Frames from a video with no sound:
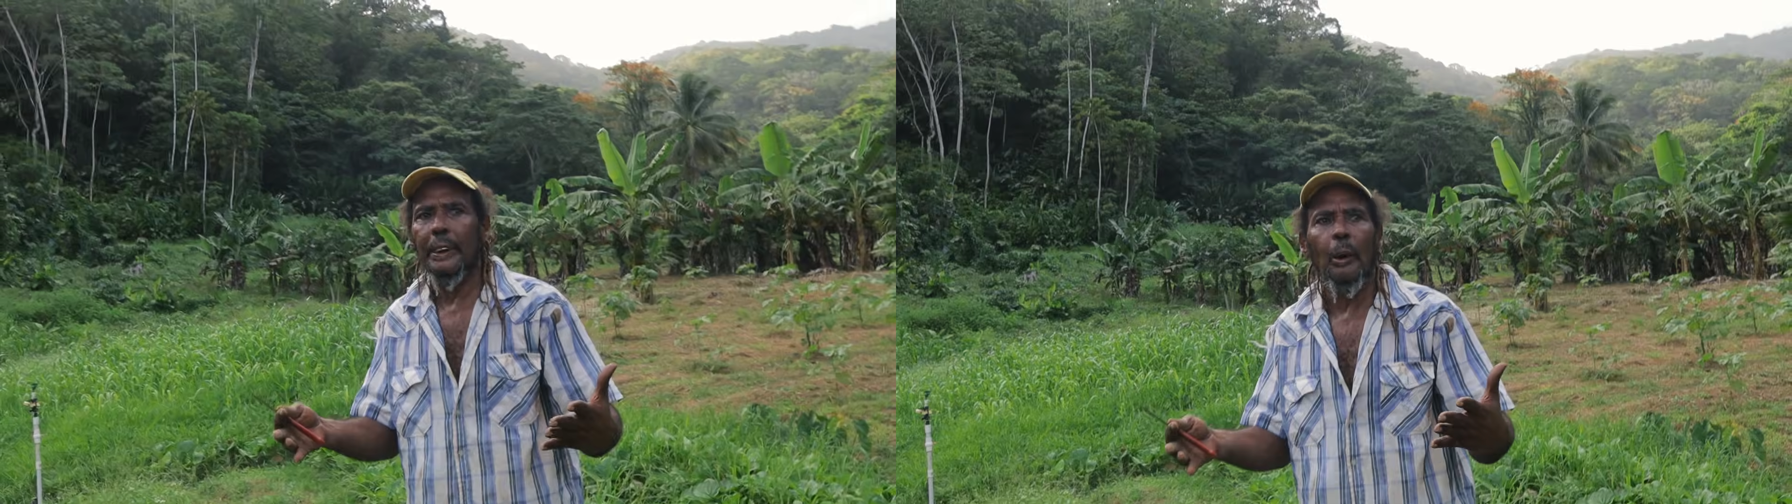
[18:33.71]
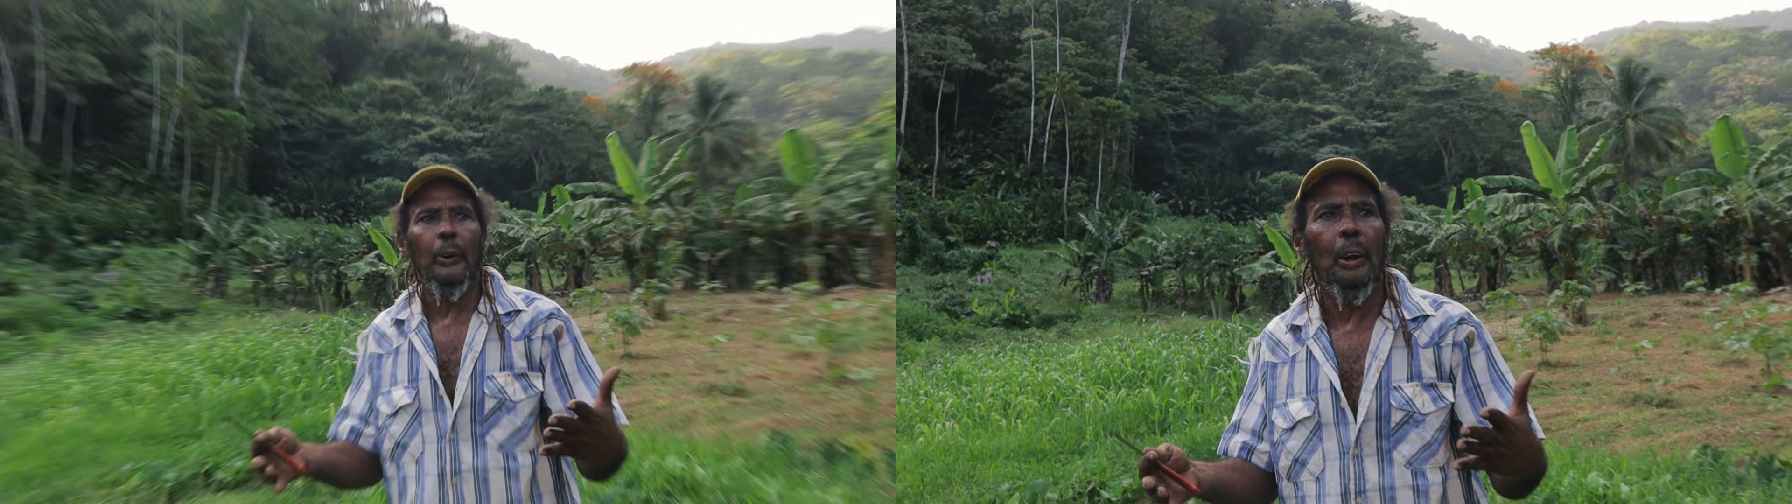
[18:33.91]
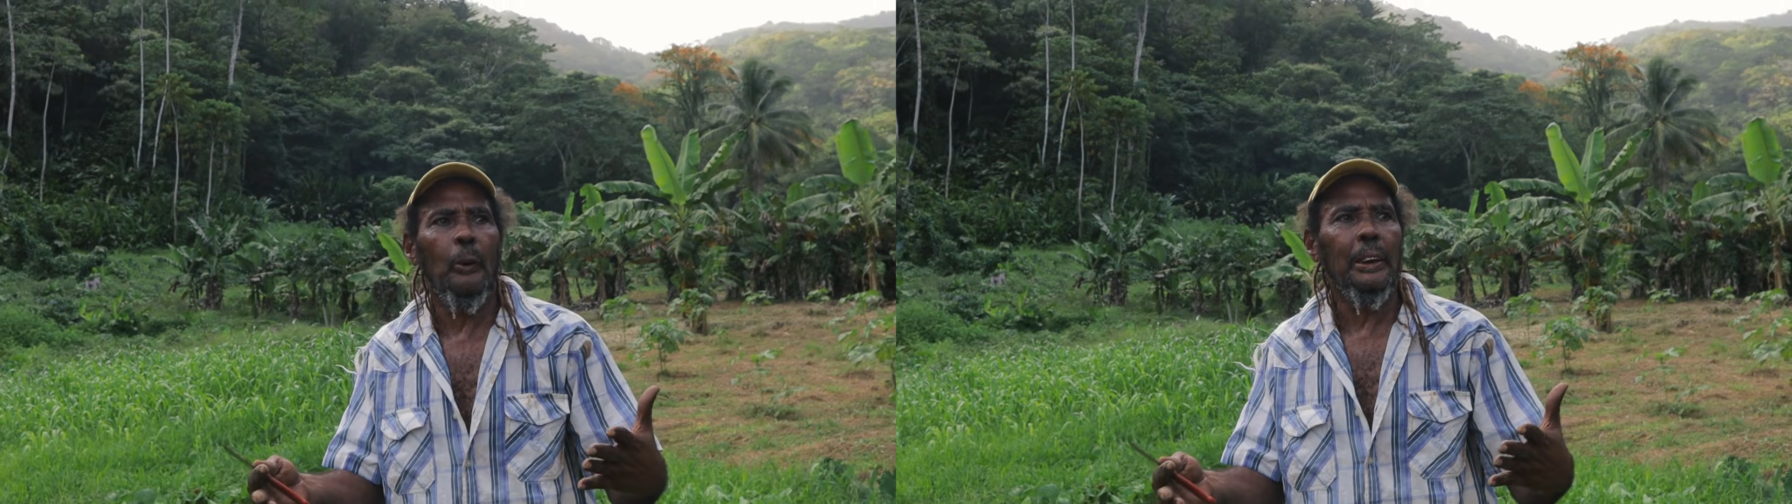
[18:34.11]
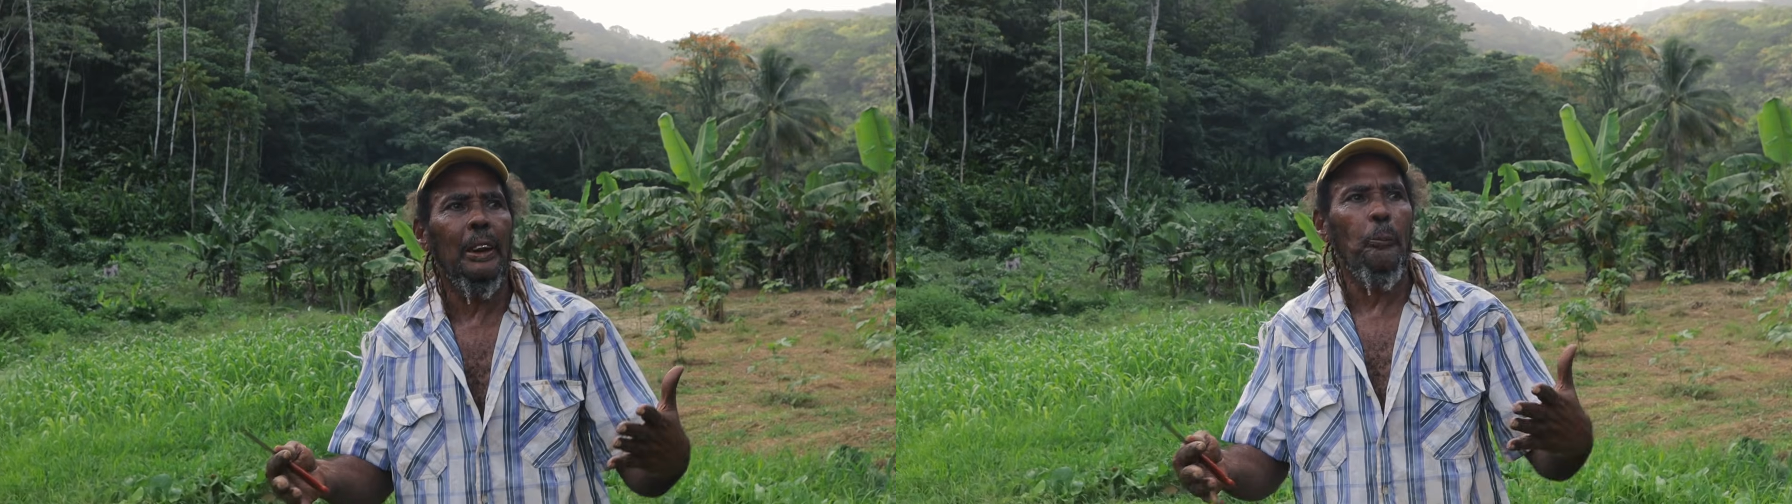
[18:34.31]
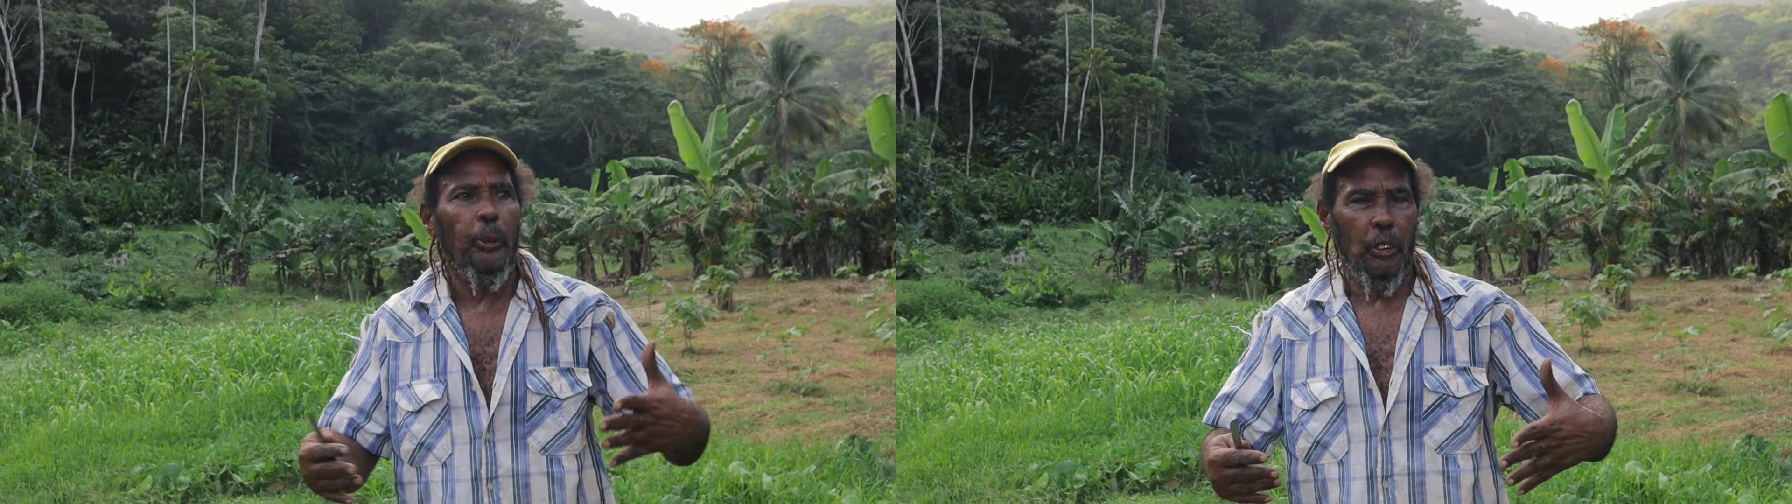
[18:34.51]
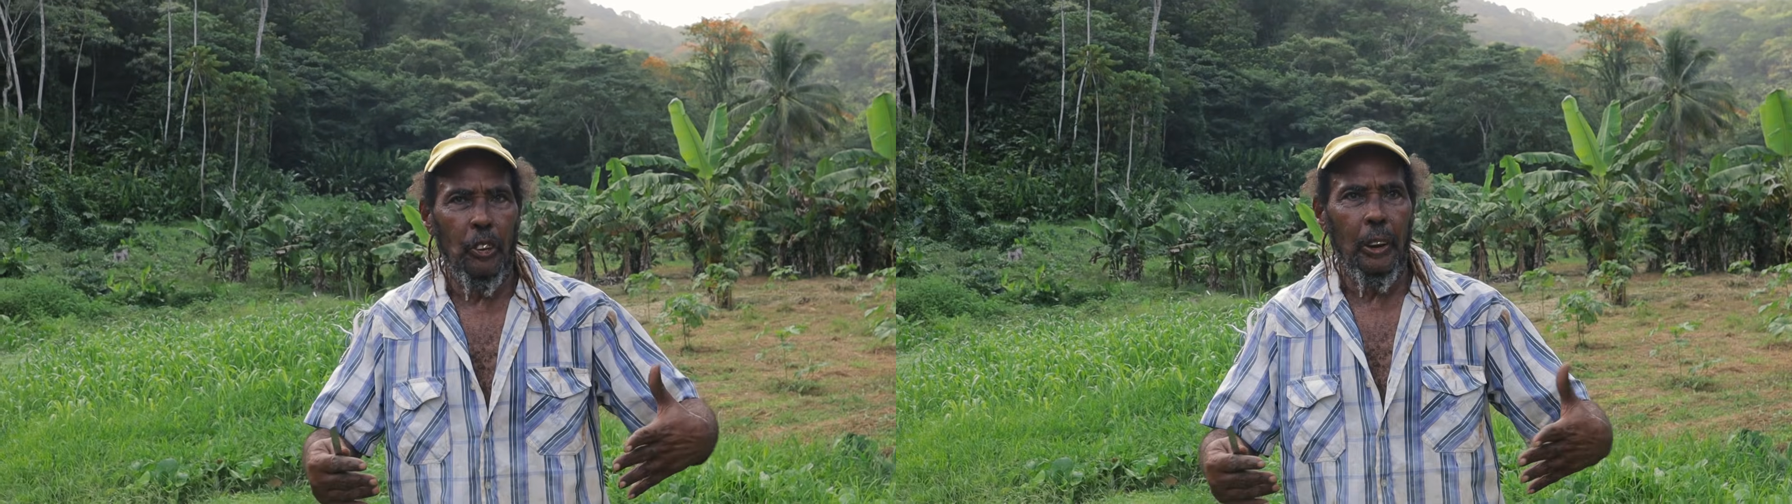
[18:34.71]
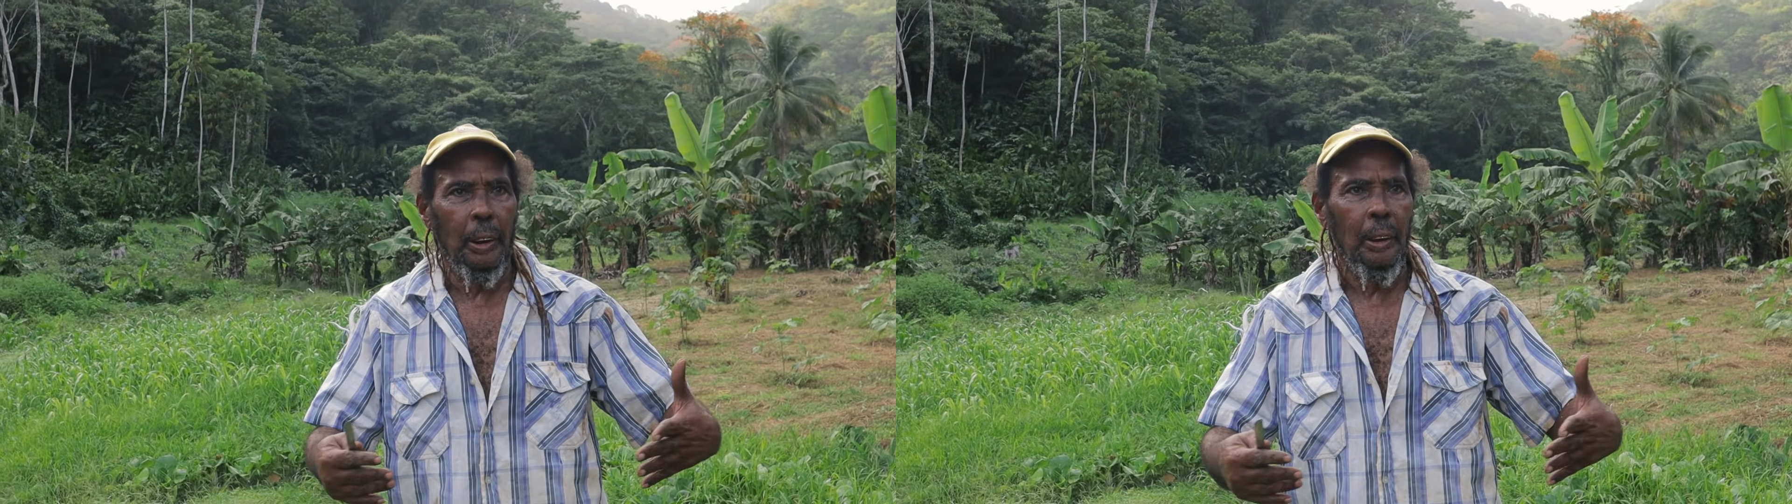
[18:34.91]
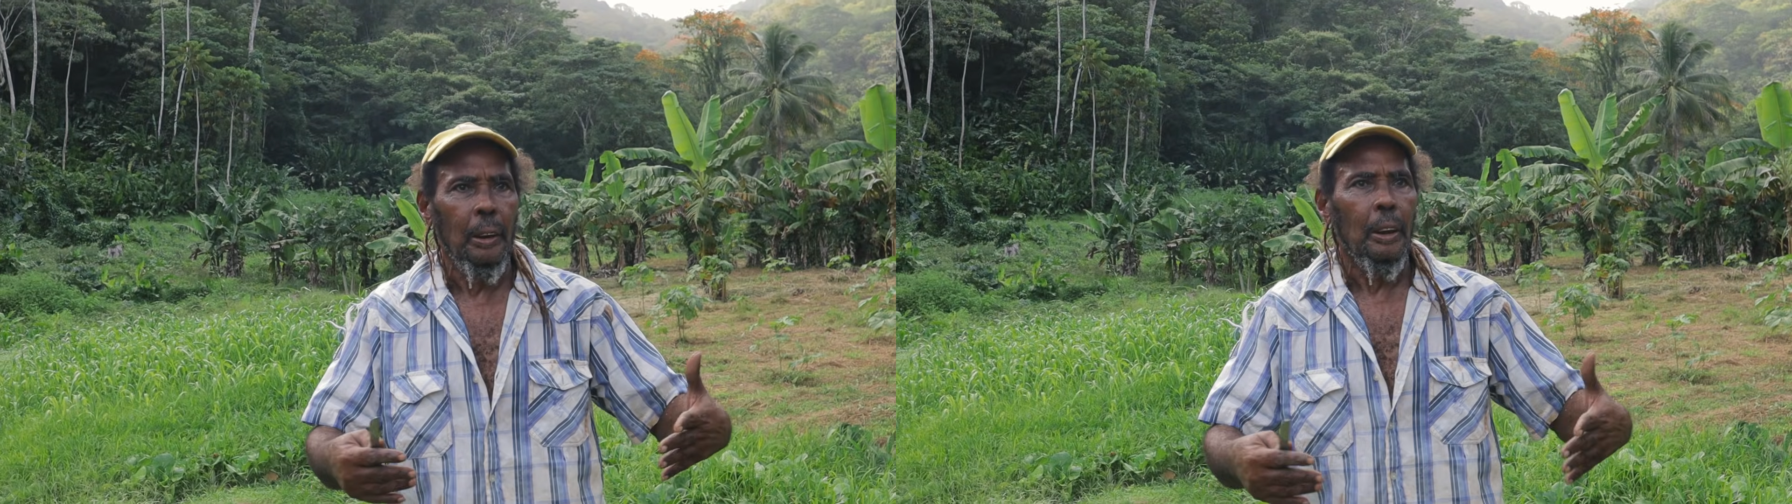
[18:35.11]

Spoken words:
that's what they want the impression.